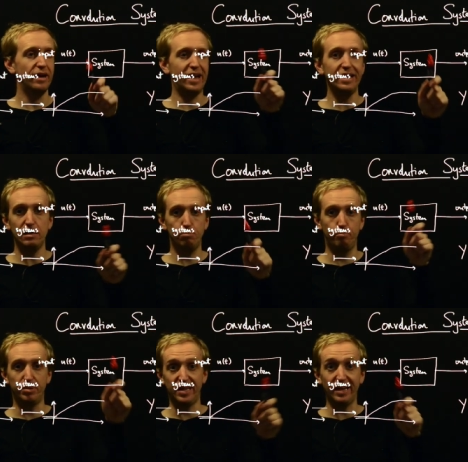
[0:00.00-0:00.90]
any
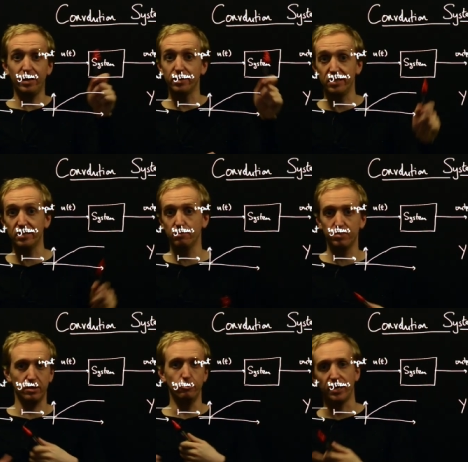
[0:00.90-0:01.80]
particular system,
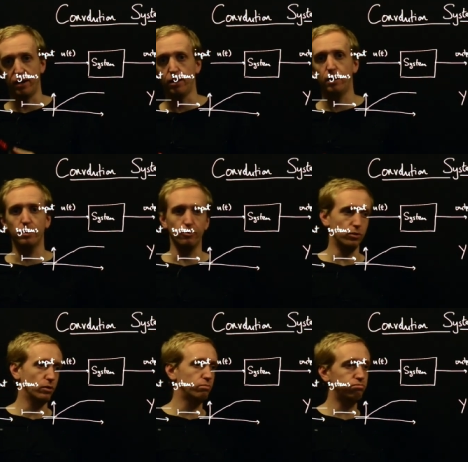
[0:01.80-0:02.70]
so a car
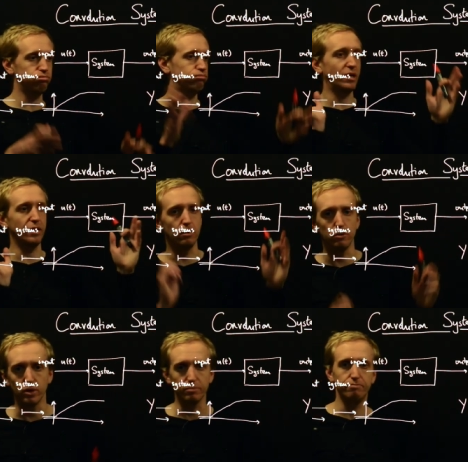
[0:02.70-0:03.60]
or, I don't
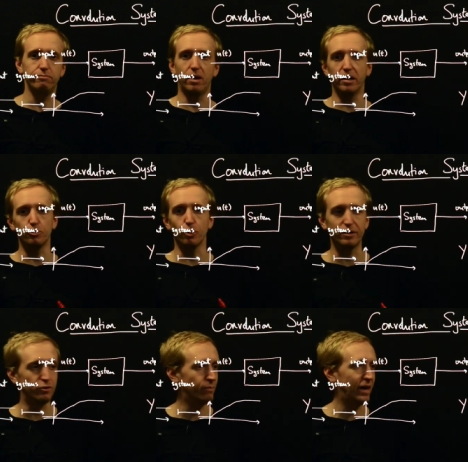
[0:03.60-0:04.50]
know, a
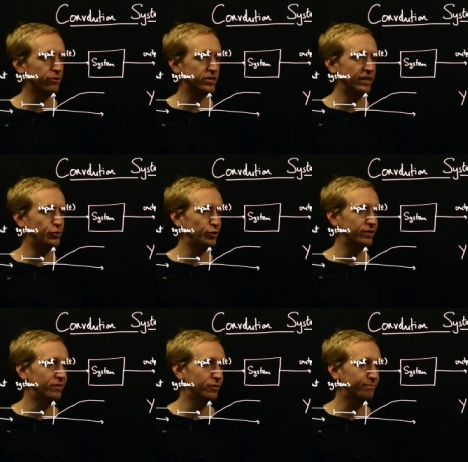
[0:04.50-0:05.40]
hydroelectric power
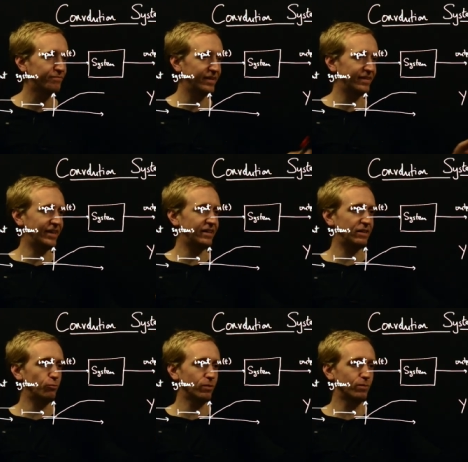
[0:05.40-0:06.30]
station or
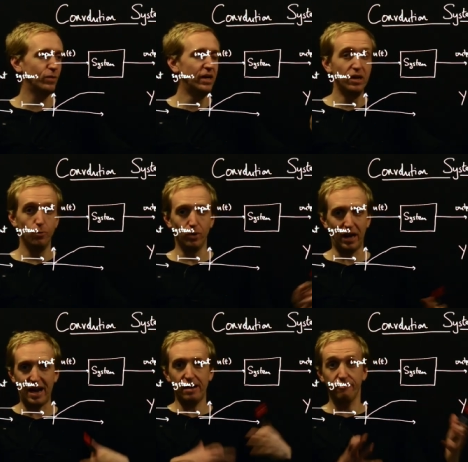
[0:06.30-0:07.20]
anything will will
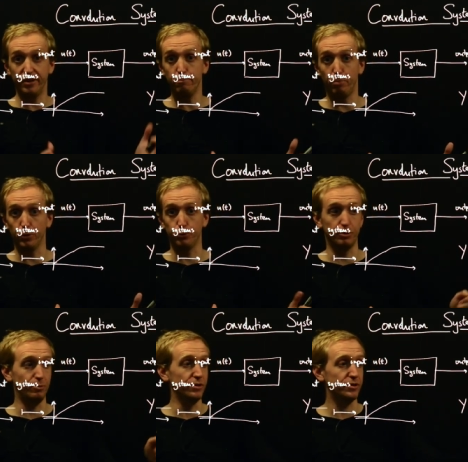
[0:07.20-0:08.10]
have an impulse
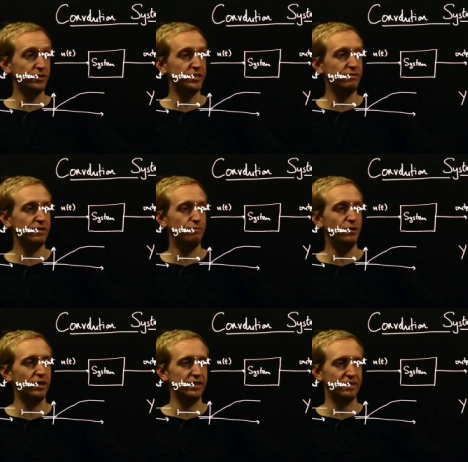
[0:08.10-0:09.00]
response. So this is, if
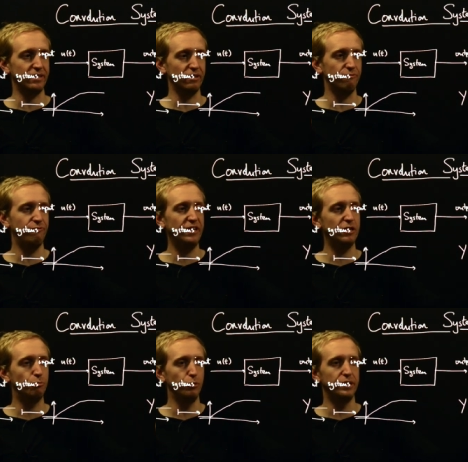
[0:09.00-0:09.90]
you like, it's like the
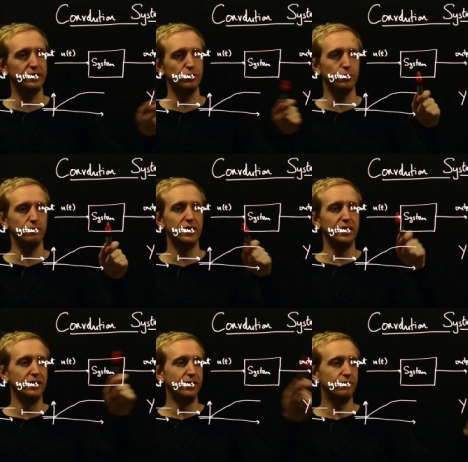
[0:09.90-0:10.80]
fingerprint or
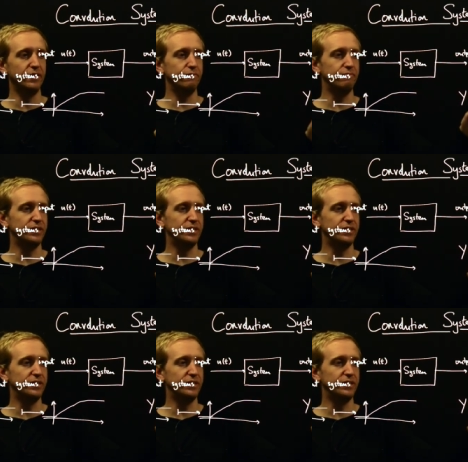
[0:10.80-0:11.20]
the